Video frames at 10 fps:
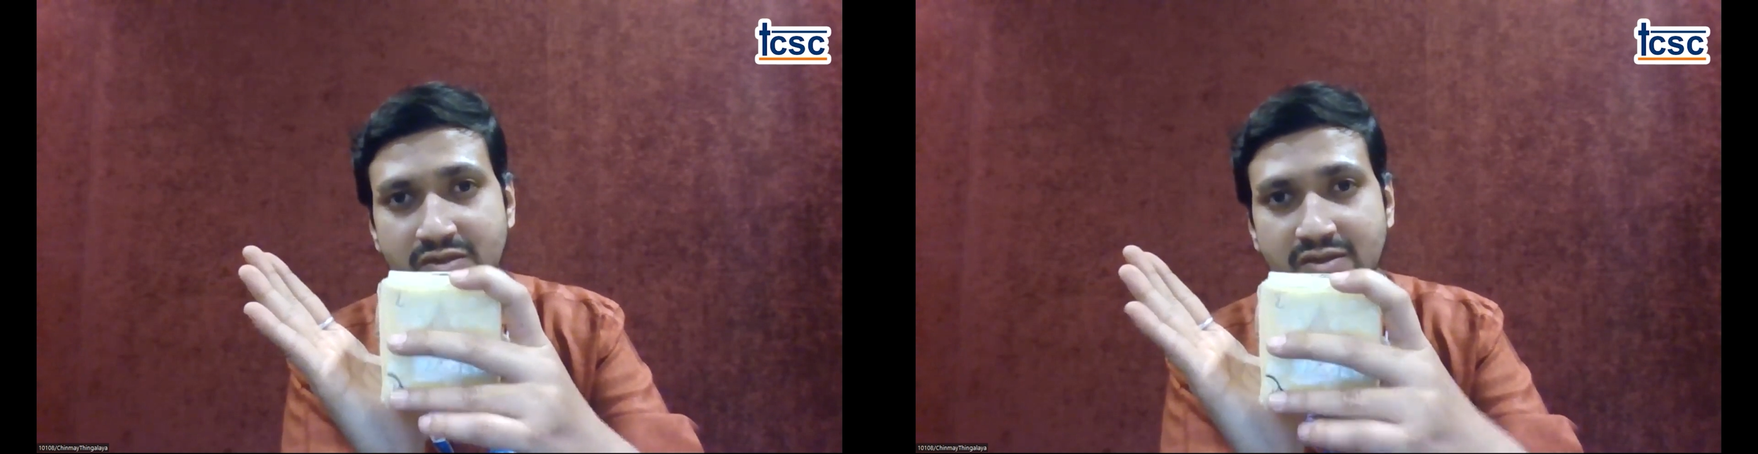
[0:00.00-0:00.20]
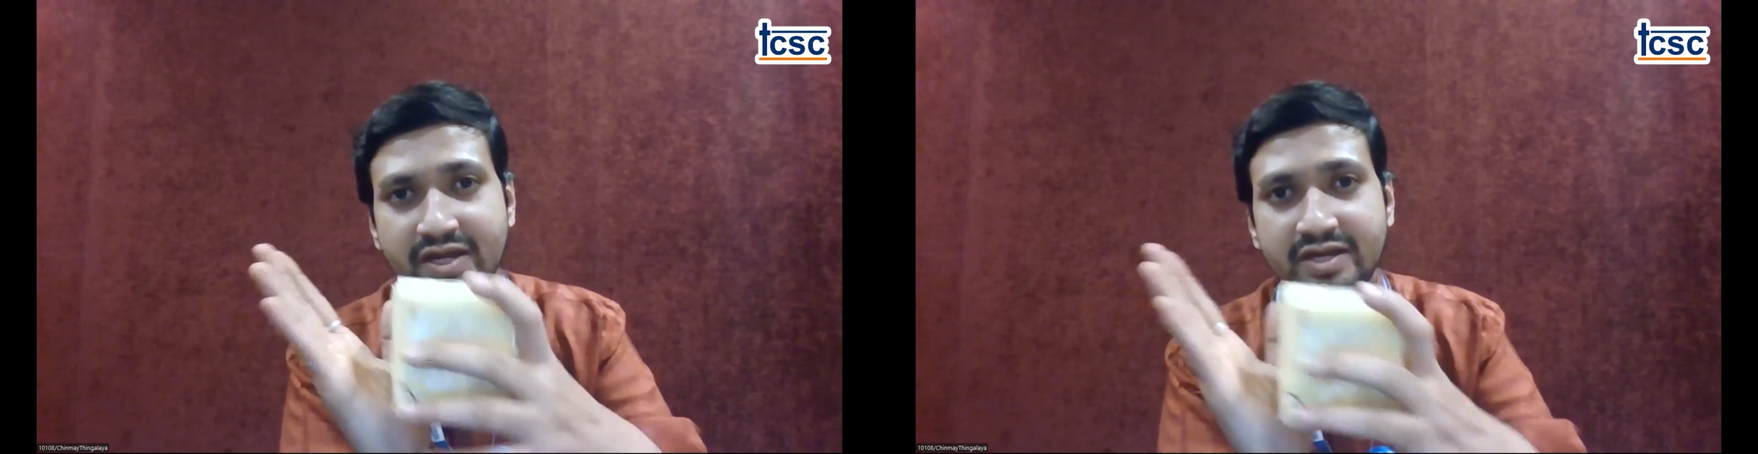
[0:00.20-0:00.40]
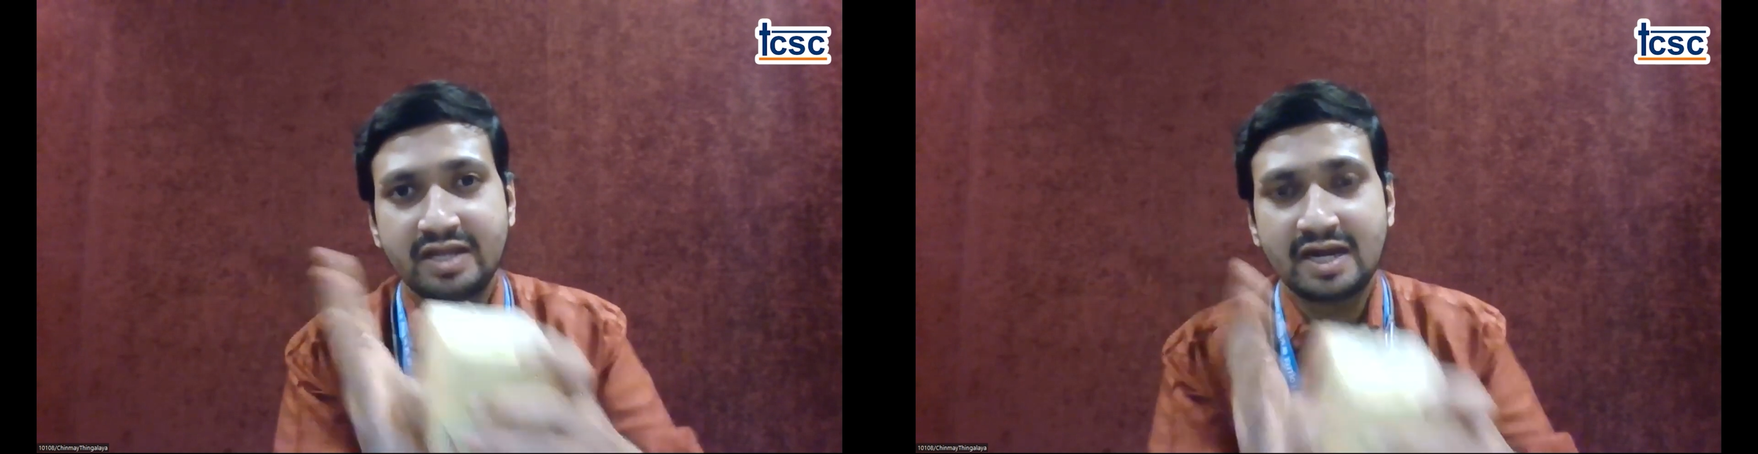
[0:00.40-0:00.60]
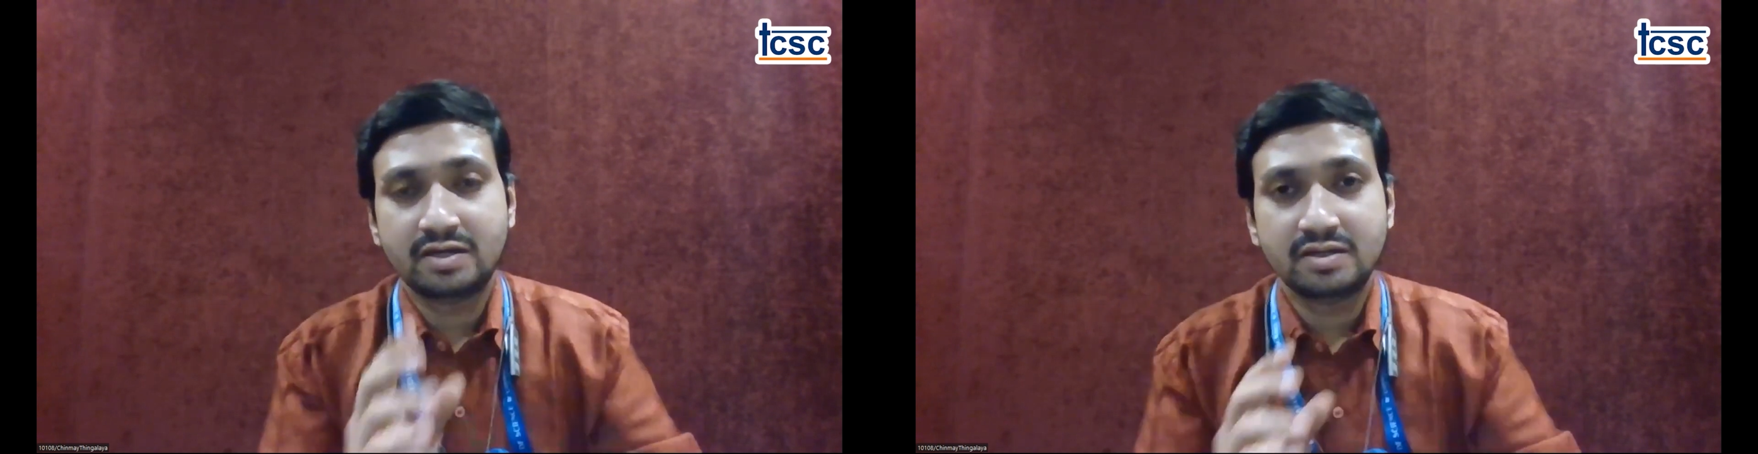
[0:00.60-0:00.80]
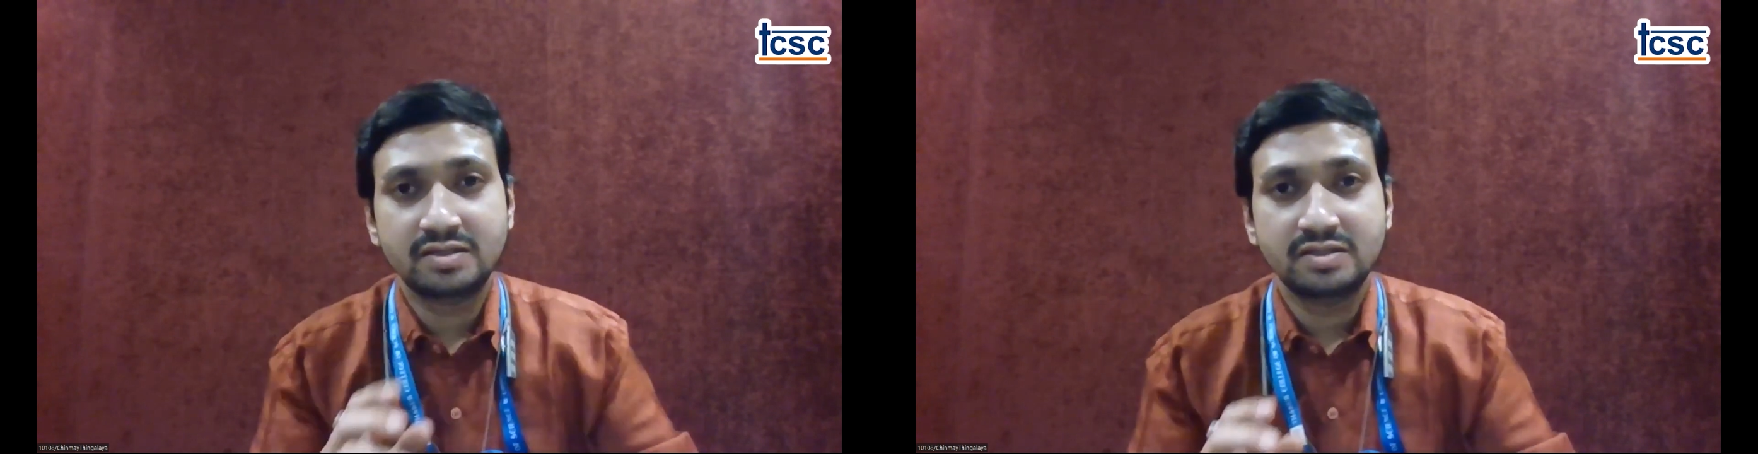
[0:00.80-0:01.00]
You'll get
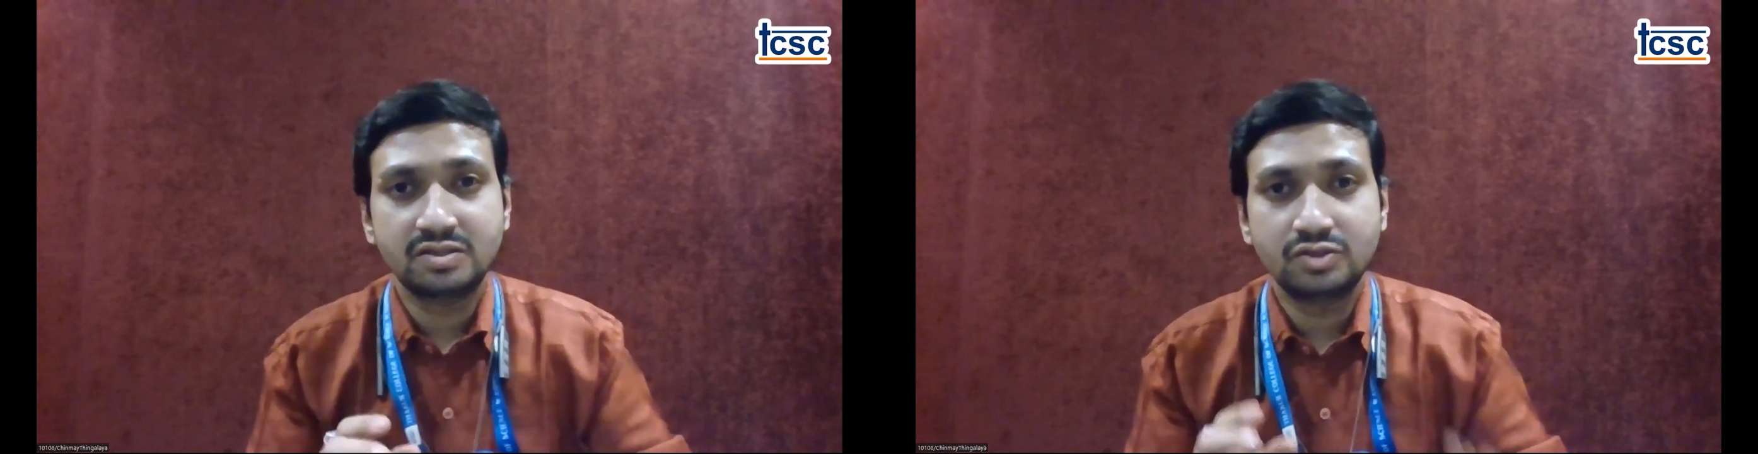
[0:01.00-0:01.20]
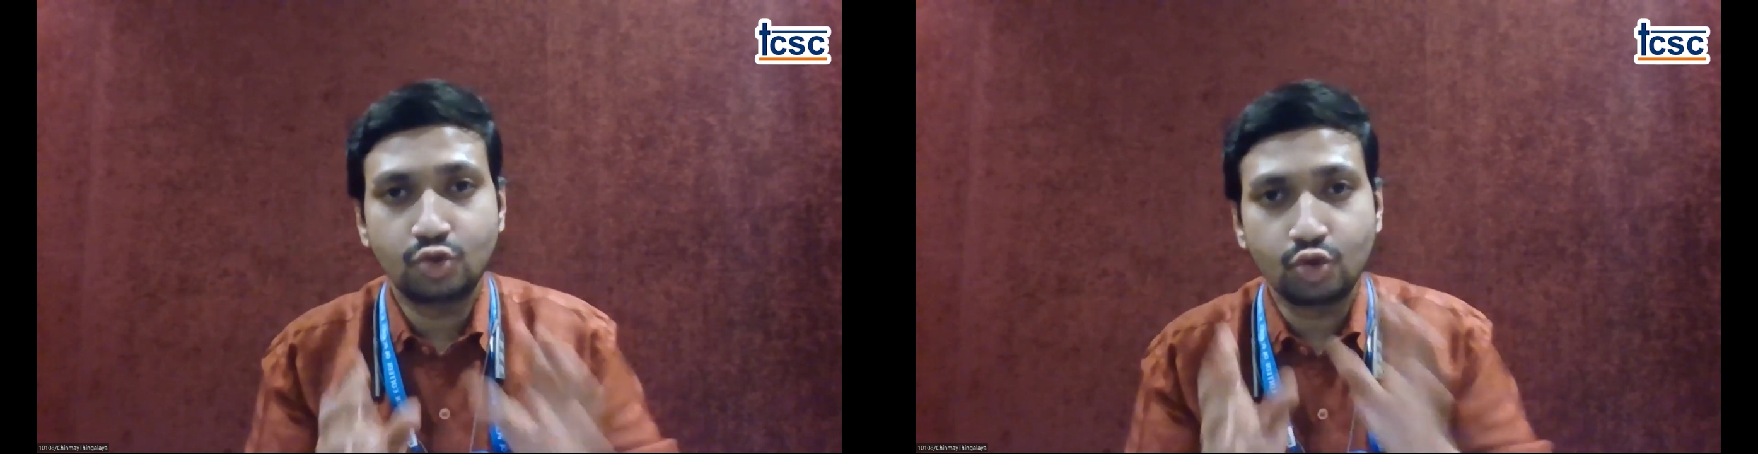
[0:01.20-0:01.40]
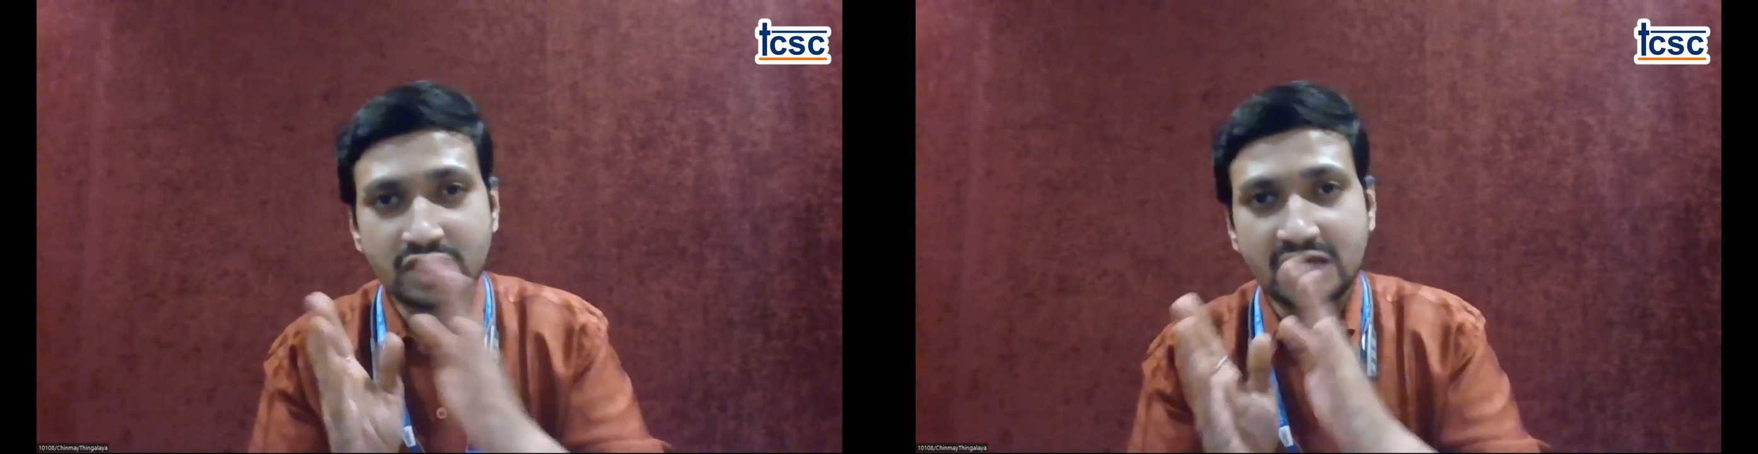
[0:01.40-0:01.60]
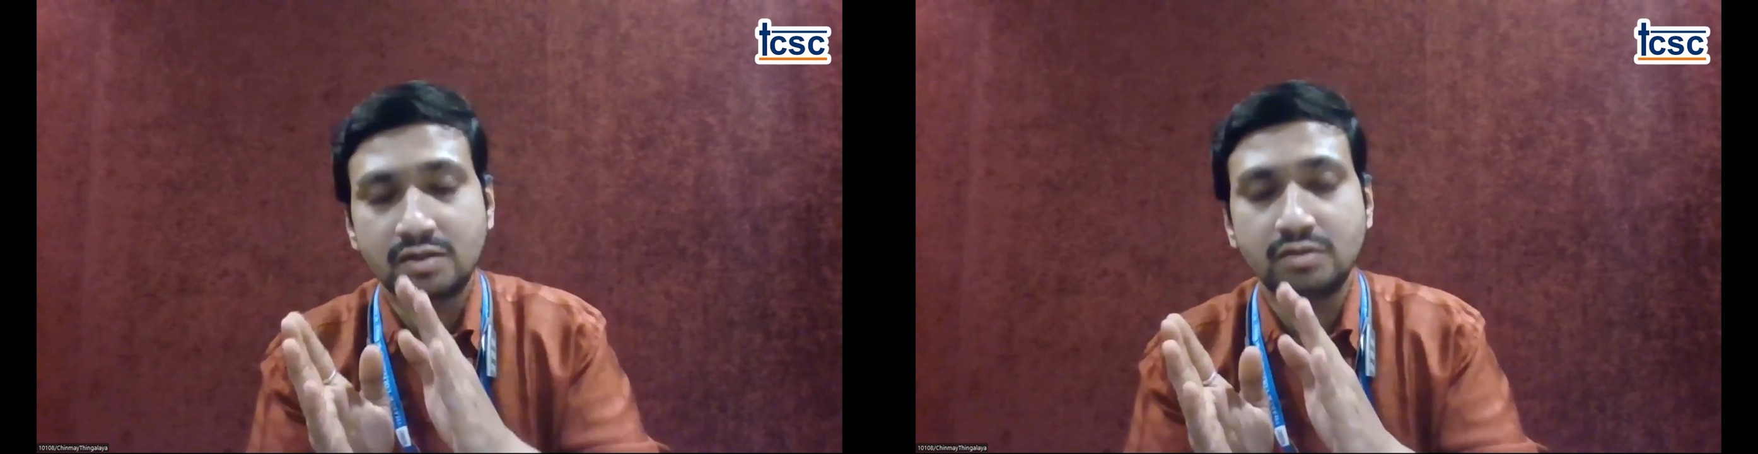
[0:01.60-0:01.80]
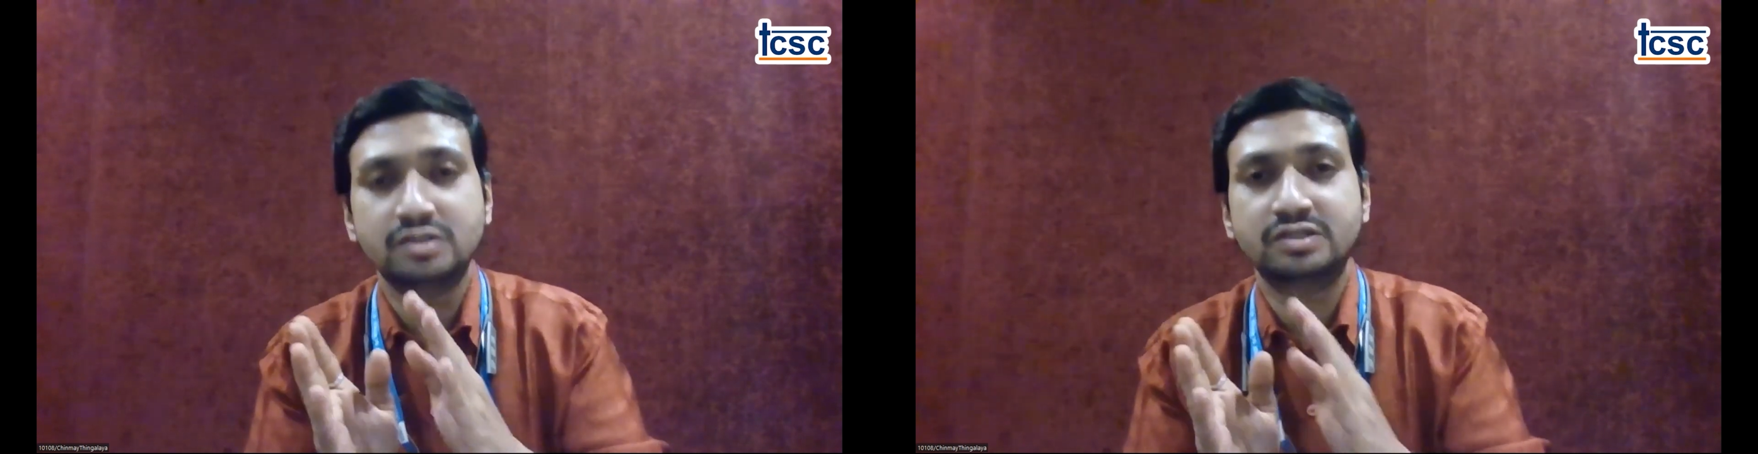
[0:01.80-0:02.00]
that those
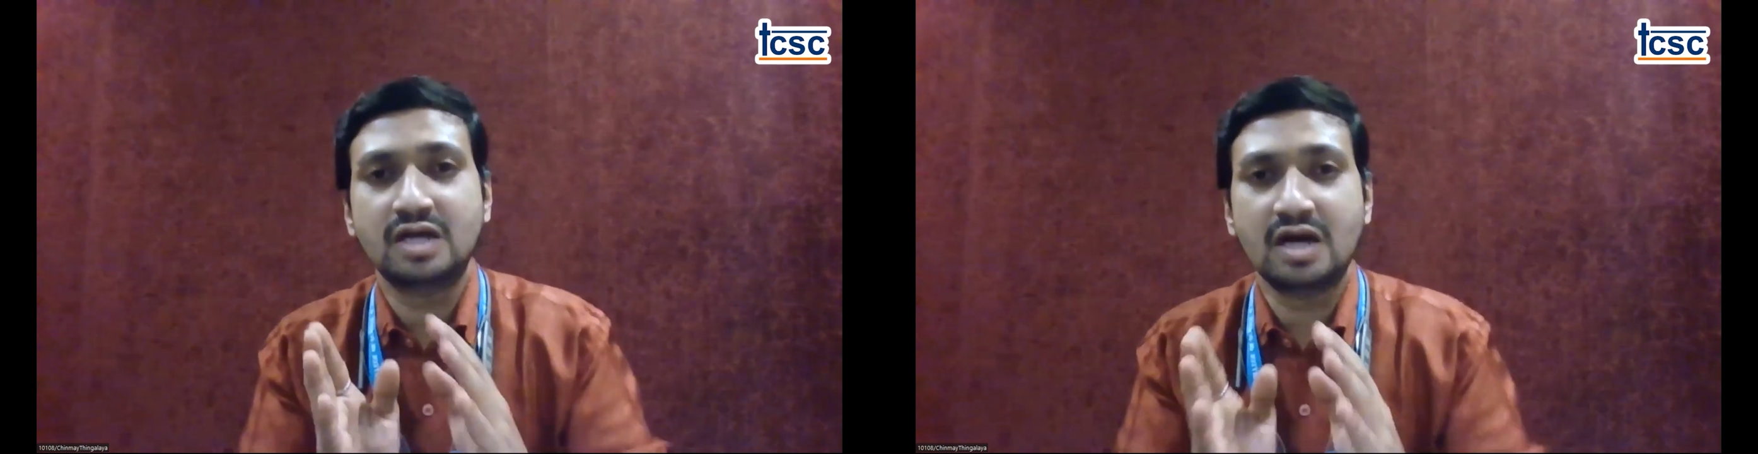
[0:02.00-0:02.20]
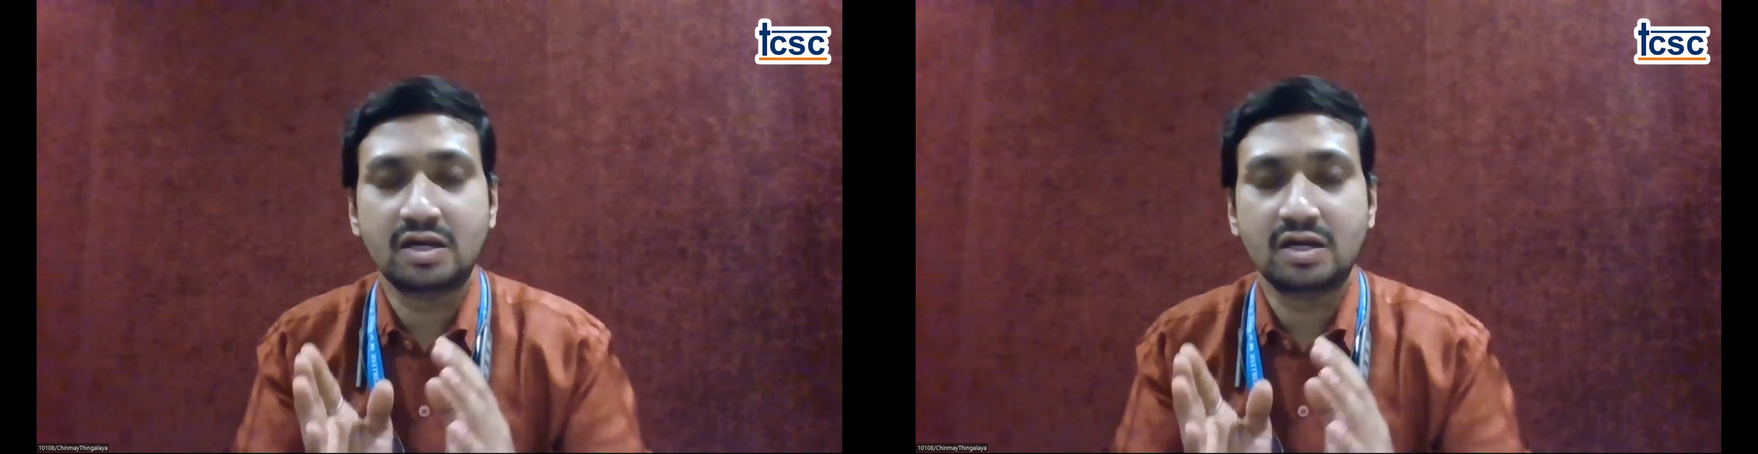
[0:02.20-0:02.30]
angles